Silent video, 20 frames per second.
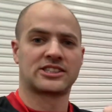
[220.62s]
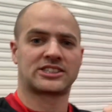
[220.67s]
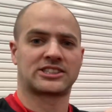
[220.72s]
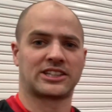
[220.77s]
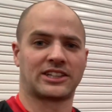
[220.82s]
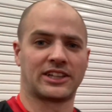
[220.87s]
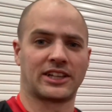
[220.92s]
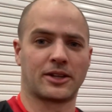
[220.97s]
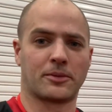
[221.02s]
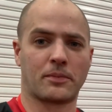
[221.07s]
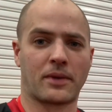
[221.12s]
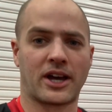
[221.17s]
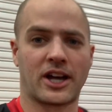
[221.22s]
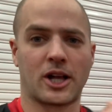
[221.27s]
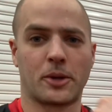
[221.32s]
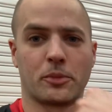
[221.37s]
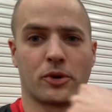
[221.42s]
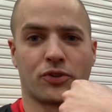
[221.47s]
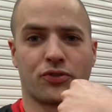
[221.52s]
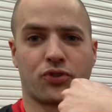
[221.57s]
slid my
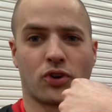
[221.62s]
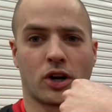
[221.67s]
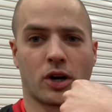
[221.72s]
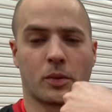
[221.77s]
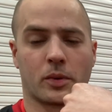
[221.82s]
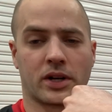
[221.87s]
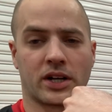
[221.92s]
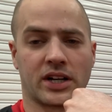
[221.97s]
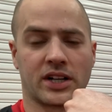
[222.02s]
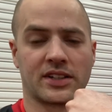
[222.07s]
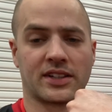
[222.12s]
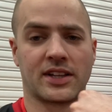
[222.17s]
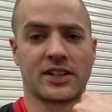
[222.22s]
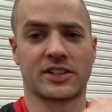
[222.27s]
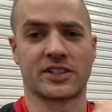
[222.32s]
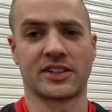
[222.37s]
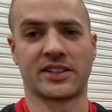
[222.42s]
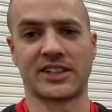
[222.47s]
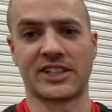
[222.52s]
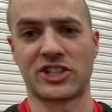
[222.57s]
elbow forward and
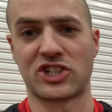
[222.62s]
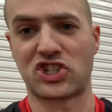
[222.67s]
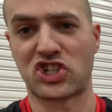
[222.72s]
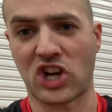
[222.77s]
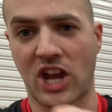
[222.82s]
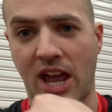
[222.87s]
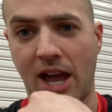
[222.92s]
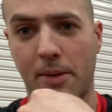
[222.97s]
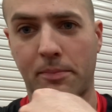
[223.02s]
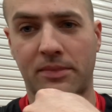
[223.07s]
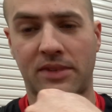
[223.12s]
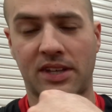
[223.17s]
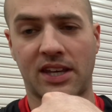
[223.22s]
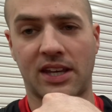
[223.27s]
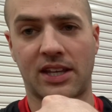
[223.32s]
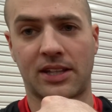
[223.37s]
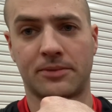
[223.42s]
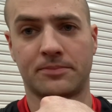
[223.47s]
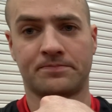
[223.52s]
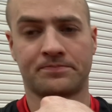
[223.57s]
really jammed
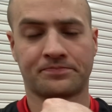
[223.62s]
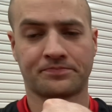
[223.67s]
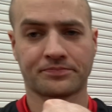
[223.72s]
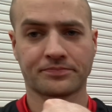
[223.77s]
in,